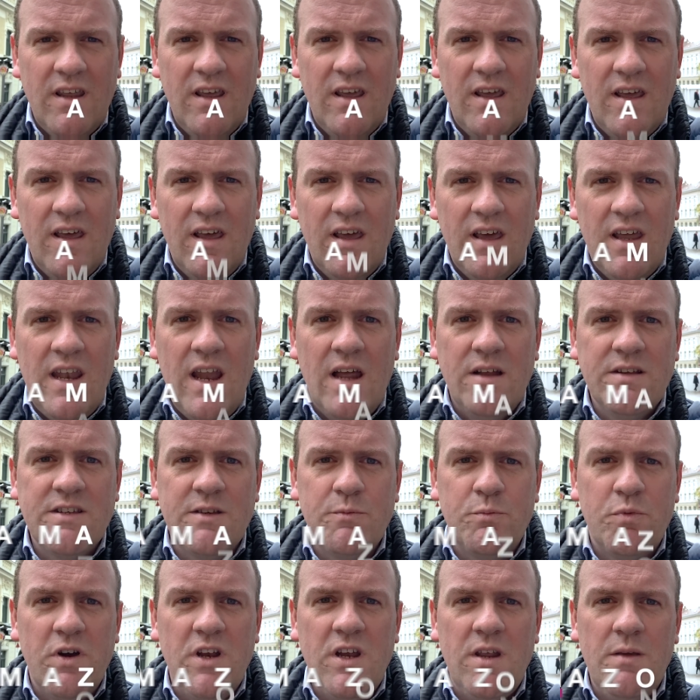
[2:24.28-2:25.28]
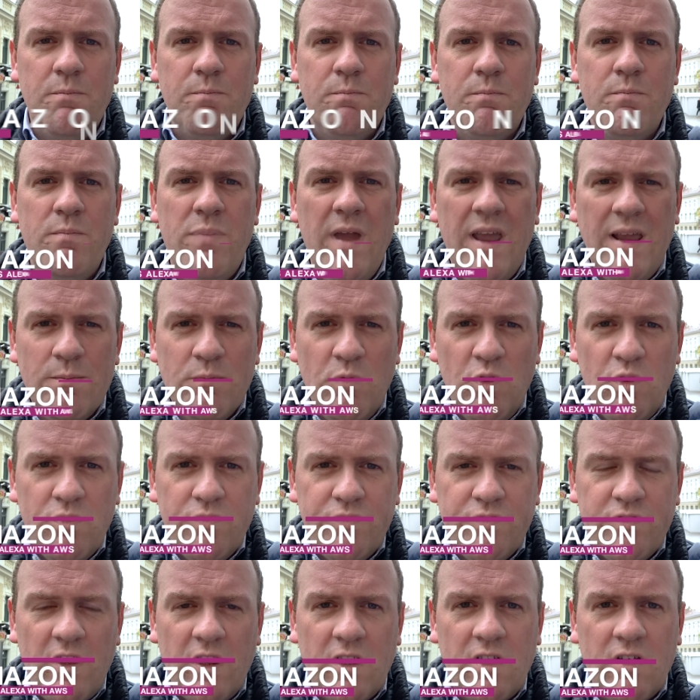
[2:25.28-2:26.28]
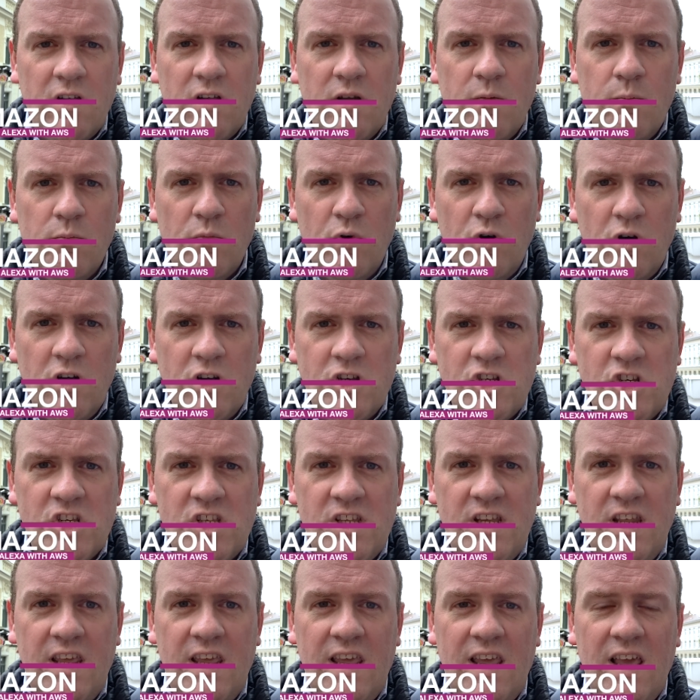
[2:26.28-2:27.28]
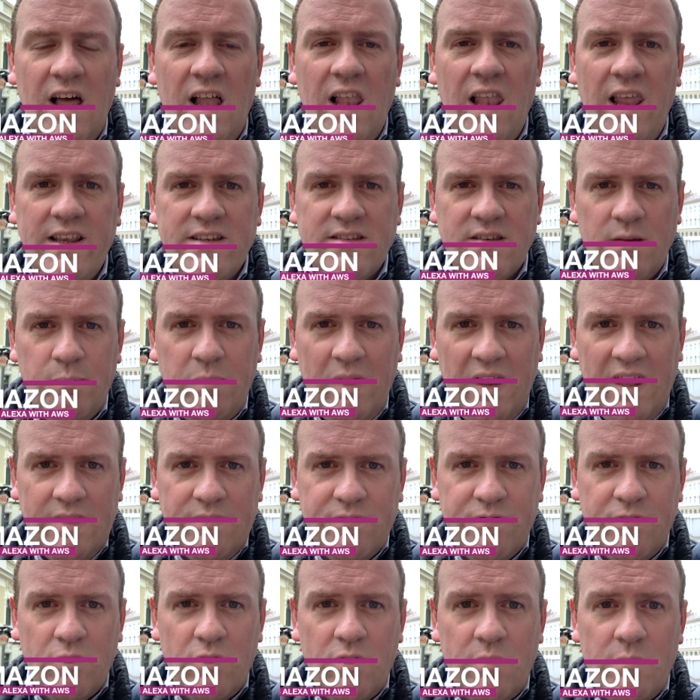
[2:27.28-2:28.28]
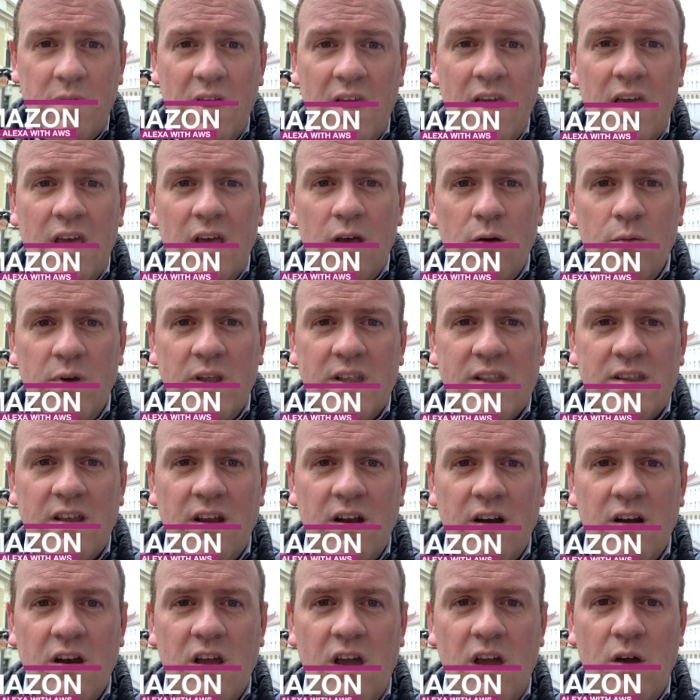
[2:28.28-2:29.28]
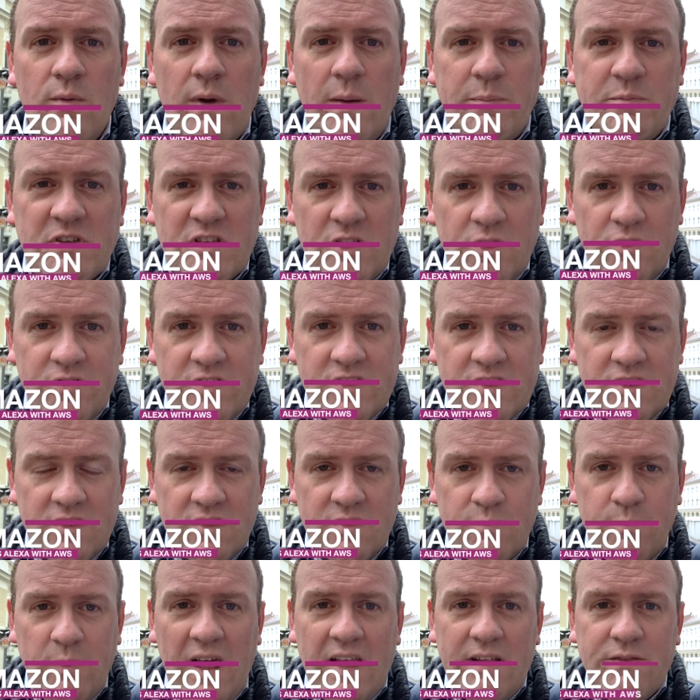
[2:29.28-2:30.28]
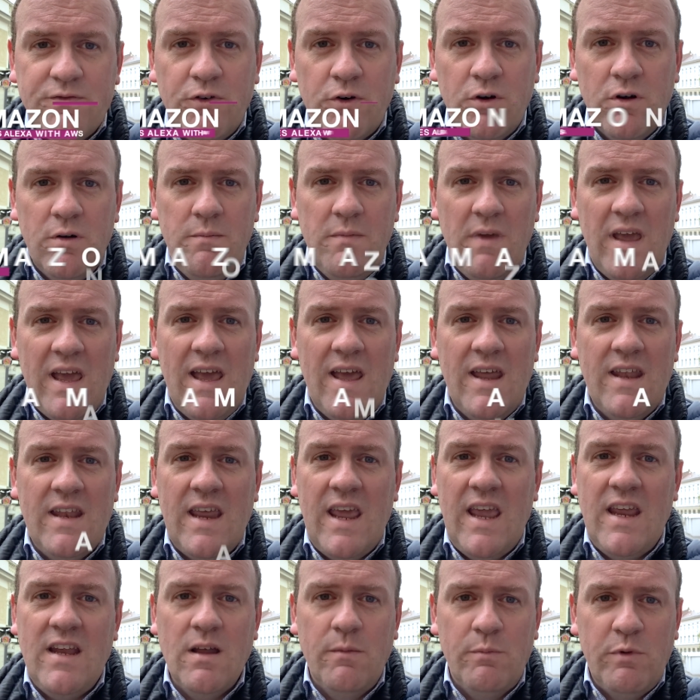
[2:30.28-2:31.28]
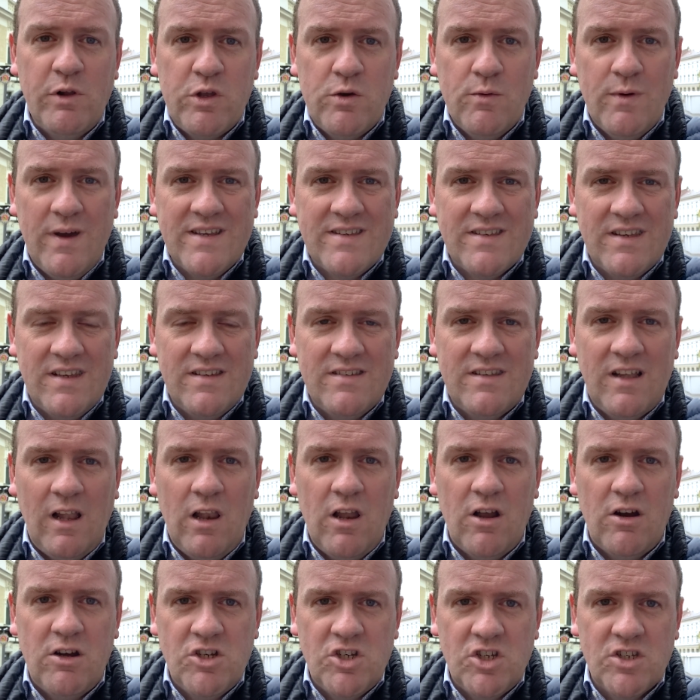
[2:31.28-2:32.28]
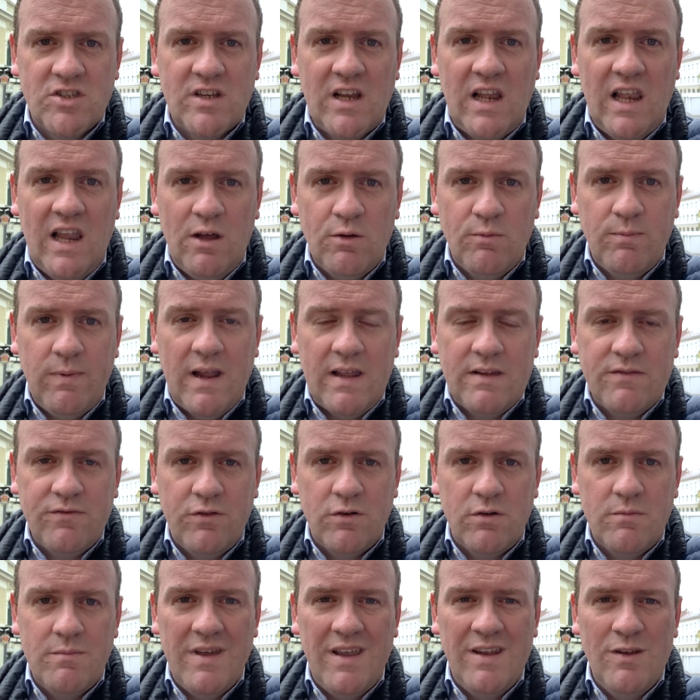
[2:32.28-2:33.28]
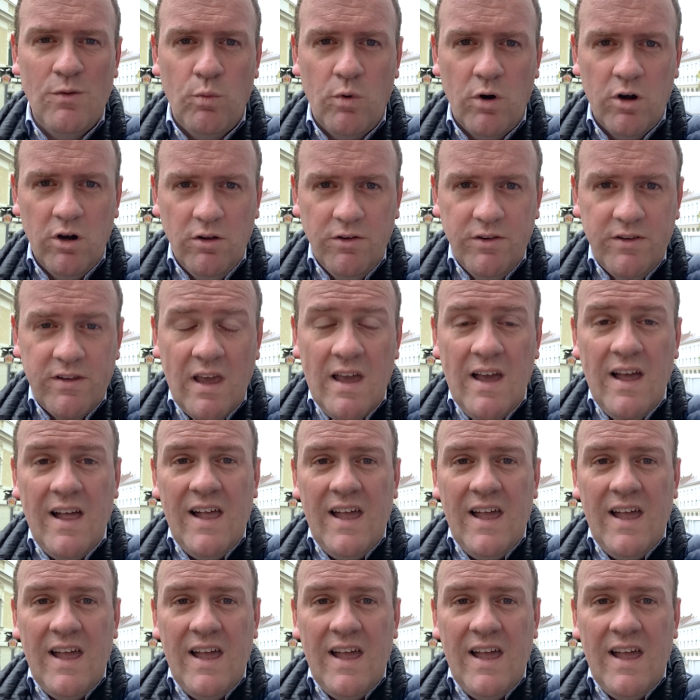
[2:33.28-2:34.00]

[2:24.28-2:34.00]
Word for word: uh, announced a pretty big move. They're going to merge the Alexa platform with their uh, web services platform and AWS is the largest cloud platform in the world.